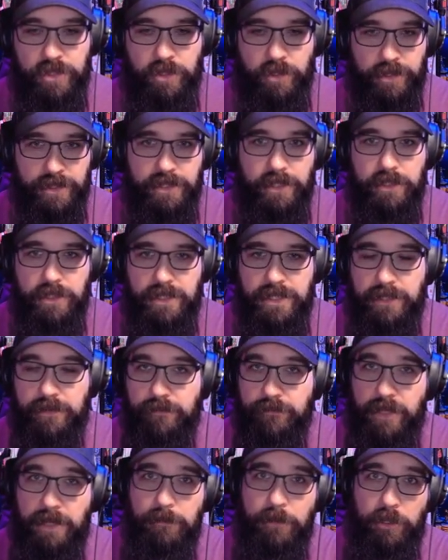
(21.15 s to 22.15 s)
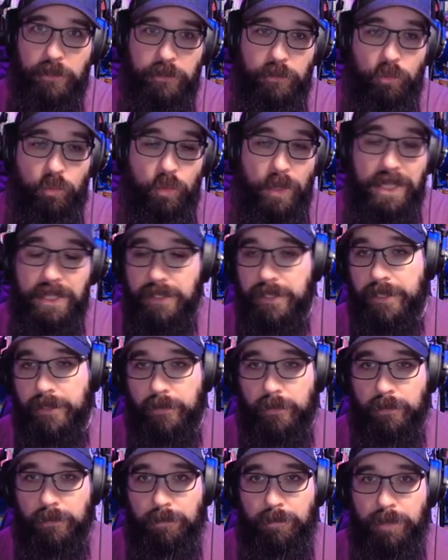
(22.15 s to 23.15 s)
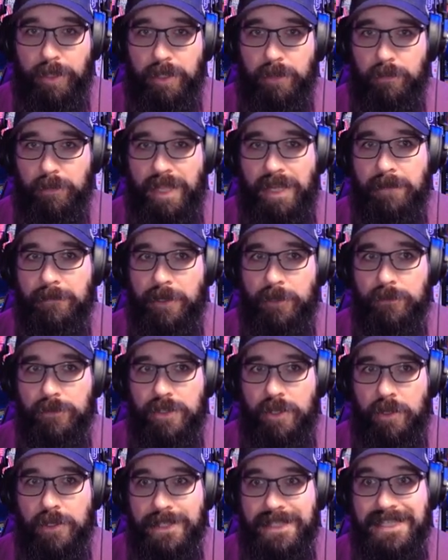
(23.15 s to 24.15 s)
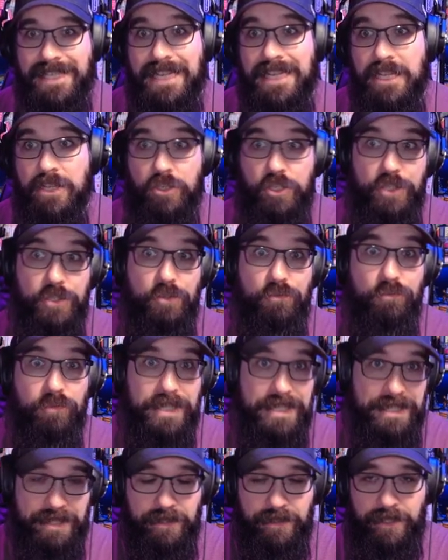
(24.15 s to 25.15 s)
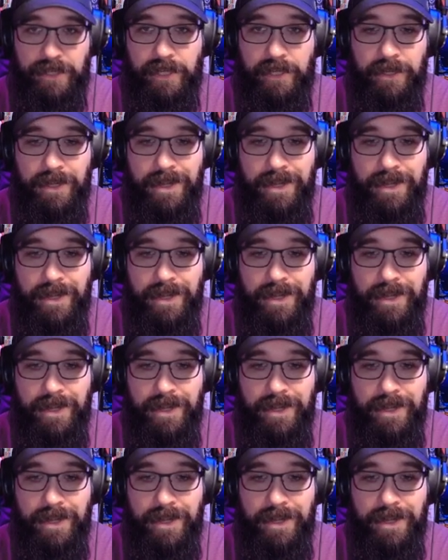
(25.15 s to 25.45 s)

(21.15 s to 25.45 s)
Darkside Detective came out a little while ago, but it came out on Stadia just recently.